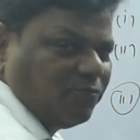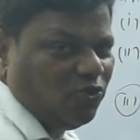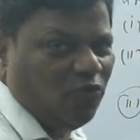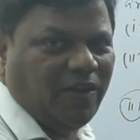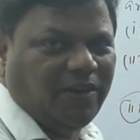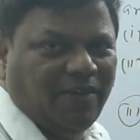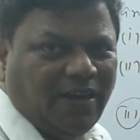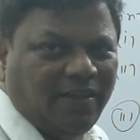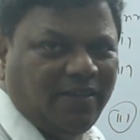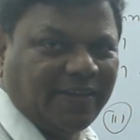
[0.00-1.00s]
have to know very
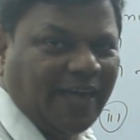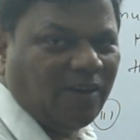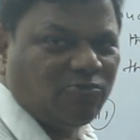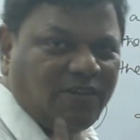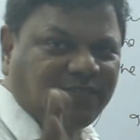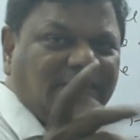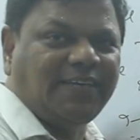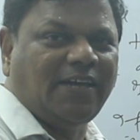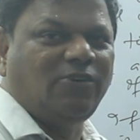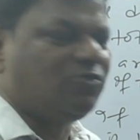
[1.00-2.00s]
well. Calculation
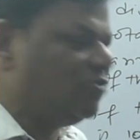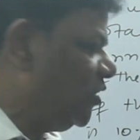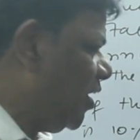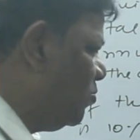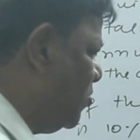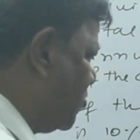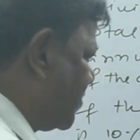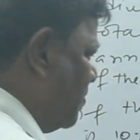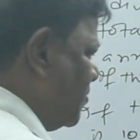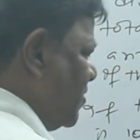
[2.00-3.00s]
you cannot do the how many
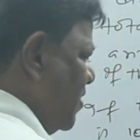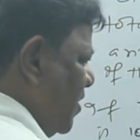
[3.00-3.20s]
sums.